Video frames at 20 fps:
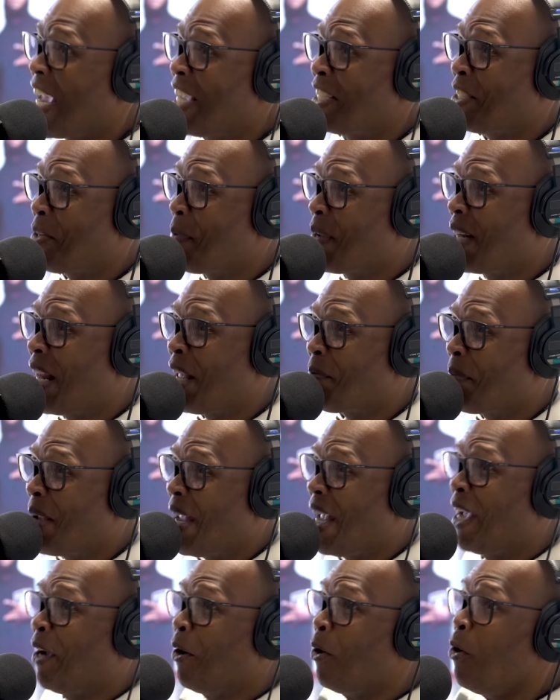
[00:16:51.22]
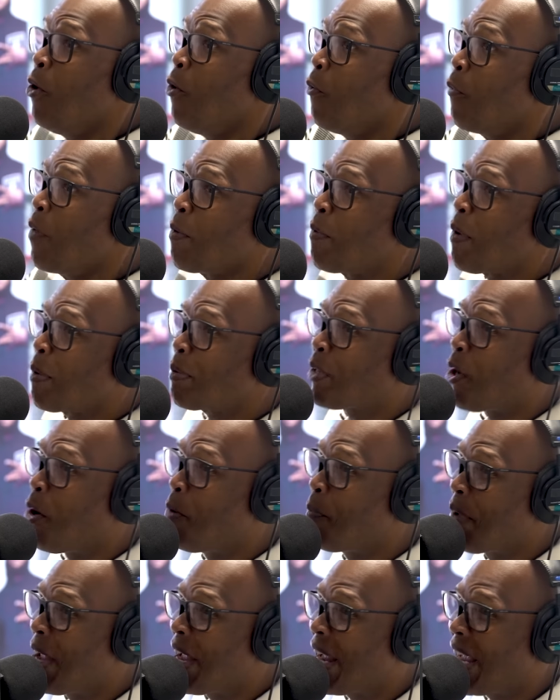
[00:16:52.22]
Cats would be like, man, we whooped
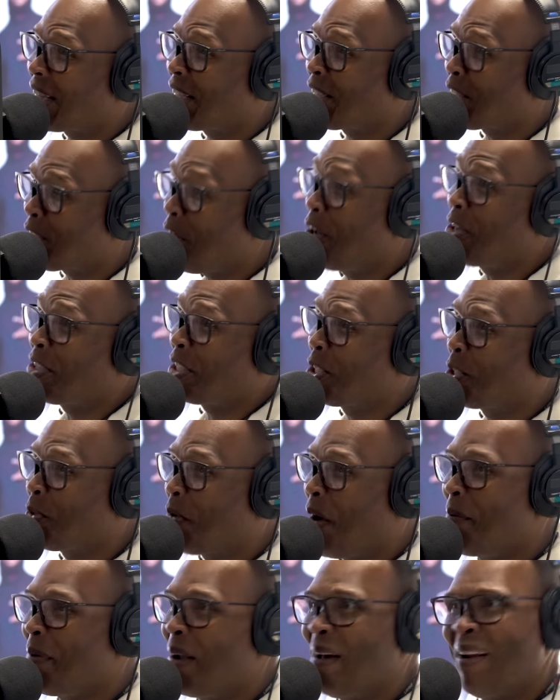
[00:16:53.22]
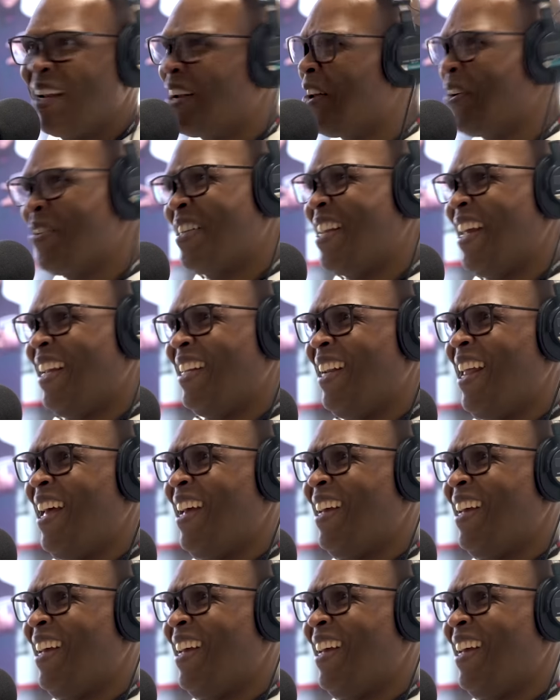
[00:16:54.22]
on big at the Slauson Swap. I'm like, no, you didn't.